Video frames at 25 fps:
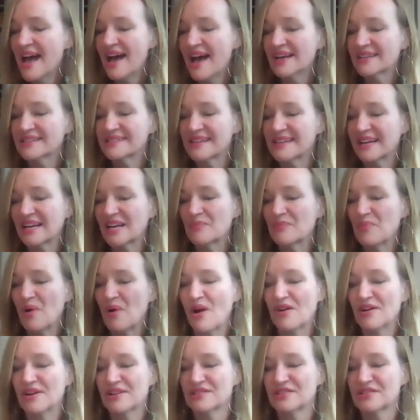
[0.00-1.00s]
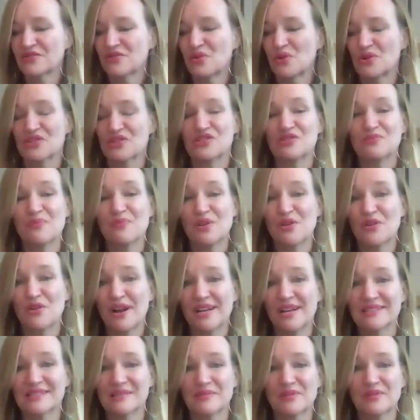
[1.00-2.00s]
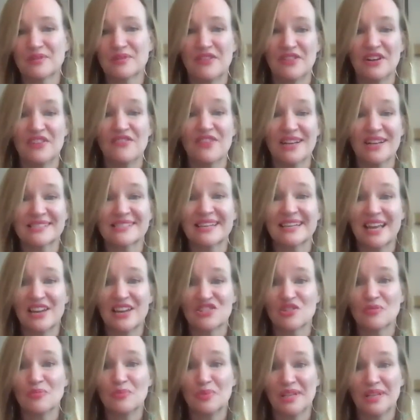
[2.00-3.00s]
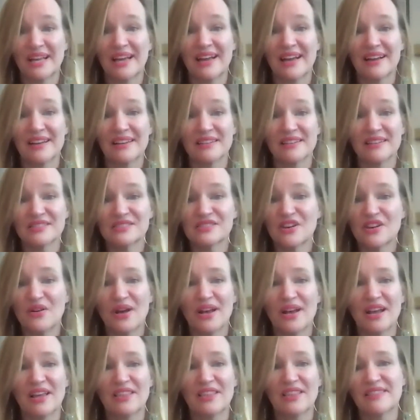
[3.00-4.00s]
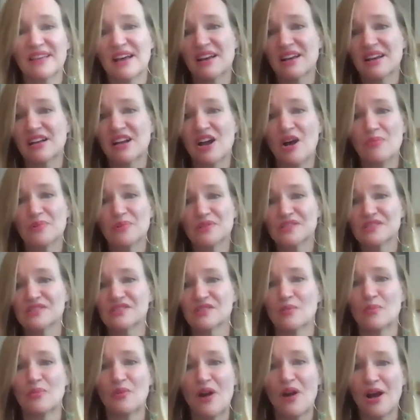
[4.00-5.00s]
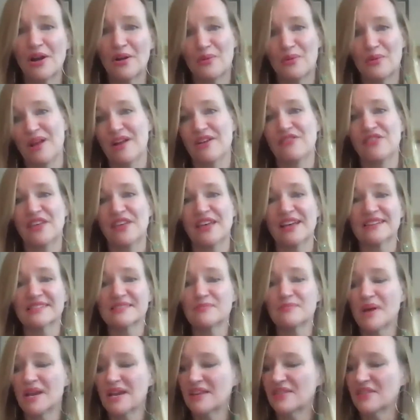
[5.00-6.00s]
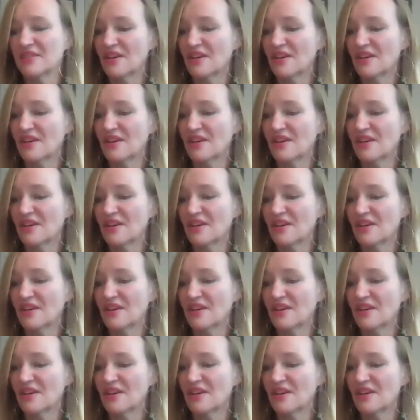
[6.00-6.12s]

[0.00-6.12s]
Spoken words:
A second part is, of course, creating some kind of investigation plan. And I think that encompasses a broad array of things, many